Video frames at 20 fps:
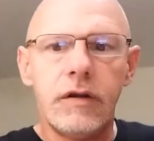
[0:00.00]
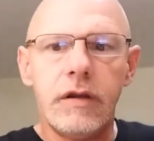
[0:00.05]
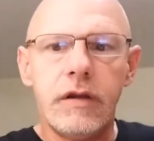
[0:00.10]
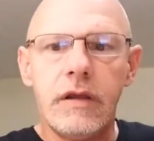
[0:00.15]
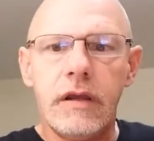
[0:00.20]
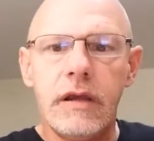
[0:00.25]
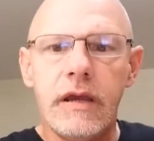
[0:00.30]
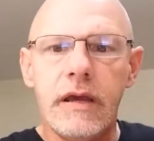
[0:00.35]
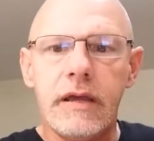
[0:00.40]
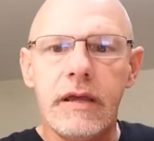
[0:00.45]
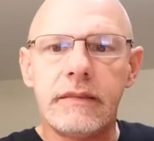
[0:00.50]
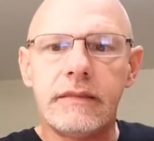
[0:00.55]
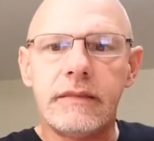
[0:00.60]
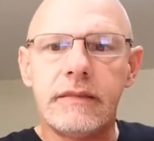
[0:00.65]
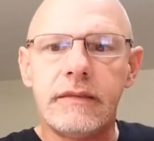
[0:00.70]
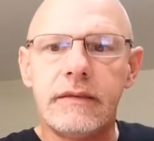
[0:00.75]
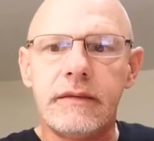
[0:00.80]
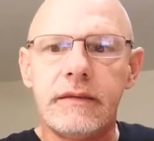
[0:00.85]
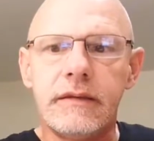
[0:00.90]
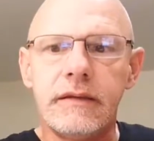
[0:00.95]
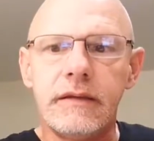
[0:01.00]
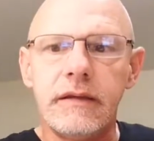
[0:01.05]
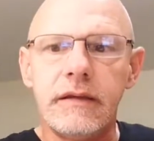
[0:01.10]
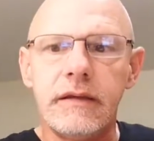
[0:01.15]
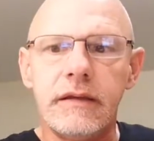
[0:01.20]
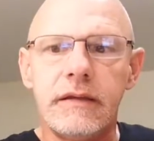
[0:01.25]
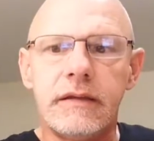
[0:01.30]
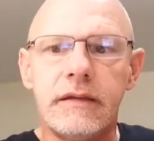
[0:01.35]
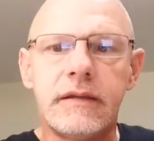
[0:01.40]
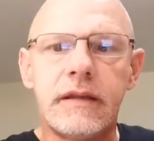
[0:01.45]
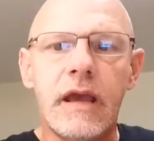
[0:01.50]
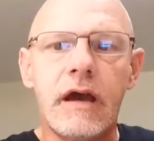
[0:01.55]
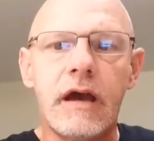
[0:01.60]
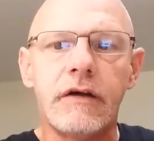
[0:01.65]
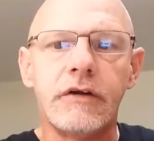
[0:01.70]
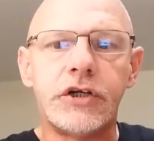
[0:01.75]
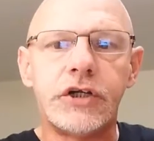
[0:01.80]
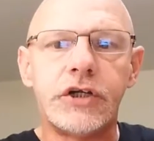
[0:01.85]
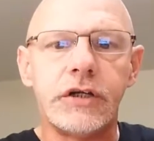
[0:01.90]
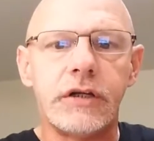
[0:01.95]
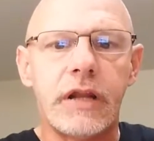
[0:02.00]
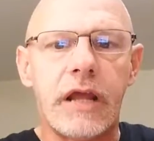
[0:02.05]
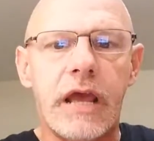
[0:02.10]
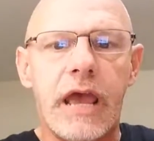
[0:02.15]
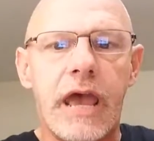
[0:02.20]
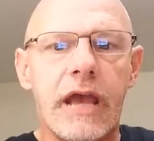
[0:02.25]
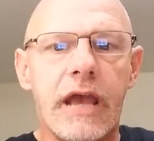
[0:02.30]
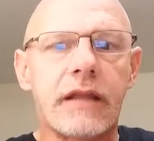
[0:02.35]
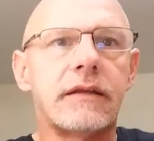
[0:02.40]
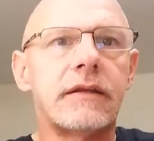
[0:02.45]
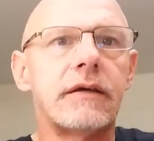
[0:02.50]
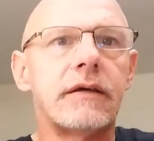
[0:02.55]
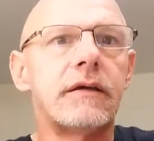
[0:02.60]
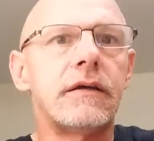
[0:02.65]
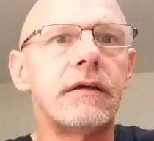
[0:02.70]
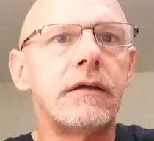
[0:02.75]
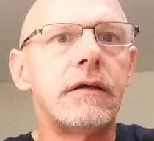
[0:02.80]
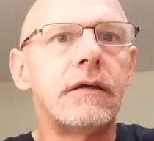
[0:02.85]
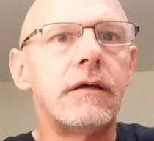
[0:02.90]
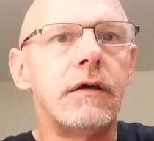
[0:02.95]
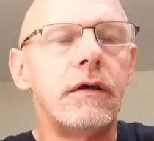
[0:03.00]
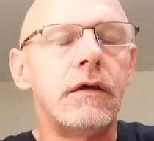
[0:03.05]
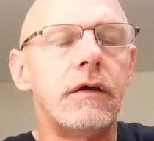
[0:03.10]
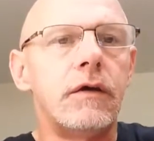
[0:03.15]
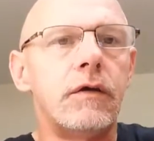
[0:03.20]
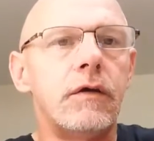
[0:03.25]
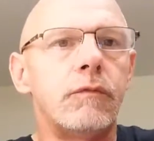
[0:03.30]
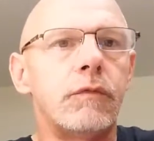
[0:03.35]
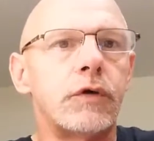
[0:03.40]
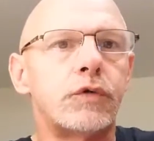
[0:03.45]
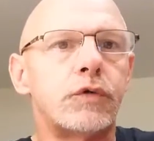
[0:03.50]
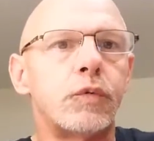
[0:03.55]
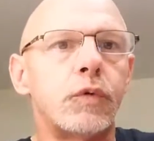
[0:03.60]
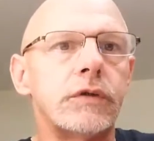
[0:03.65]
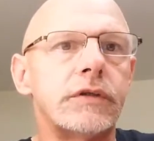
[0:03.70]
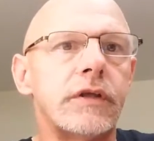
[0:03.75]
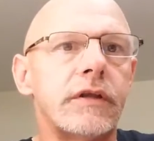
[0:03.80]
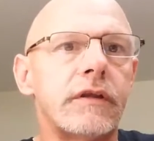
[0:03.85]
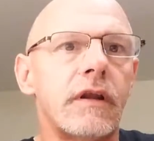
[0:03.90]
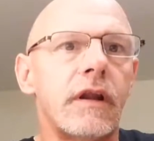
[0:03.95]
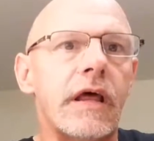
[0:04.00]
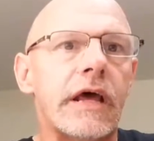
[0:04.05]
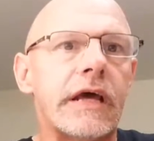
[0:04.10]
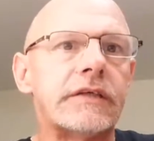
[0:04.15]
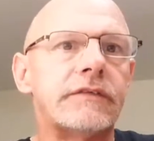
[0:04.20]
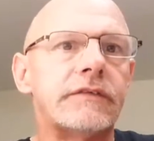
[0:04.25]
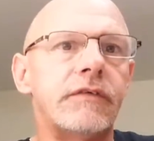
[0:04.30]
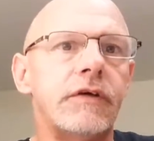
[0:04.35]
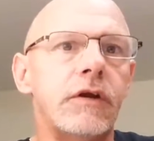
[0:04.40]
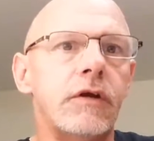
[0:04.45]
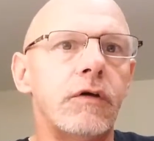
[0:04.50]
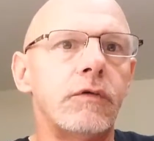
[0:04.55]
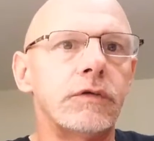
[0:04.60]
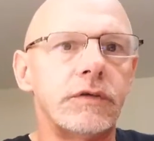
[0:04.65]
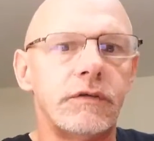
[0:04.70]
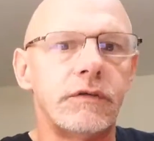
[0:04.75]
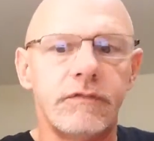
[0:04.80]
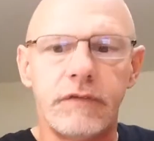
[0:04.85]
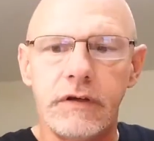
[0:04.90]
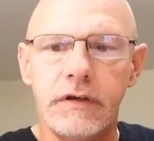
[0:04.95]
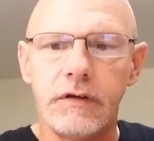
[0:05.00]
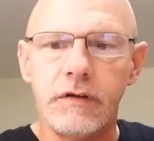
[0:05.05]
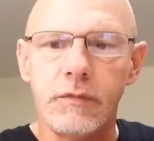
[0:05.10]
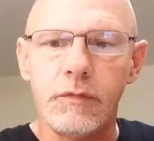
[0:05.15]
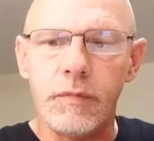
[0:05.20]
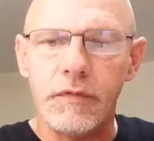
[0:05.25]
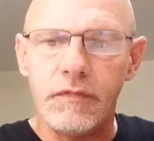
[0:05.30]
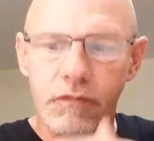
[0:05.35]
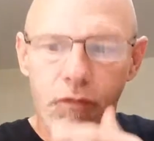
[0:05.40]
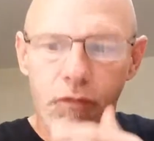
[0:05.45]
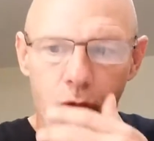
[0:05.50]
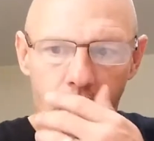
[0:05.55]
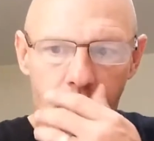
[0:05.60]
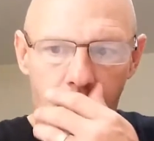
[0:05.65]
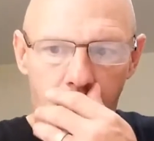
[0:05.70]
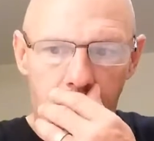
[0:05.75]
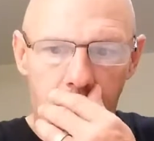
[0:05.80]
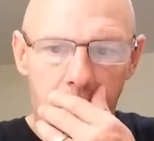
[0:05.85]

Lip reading: at the Townshend Act, which wasn't the last video, it was the video before.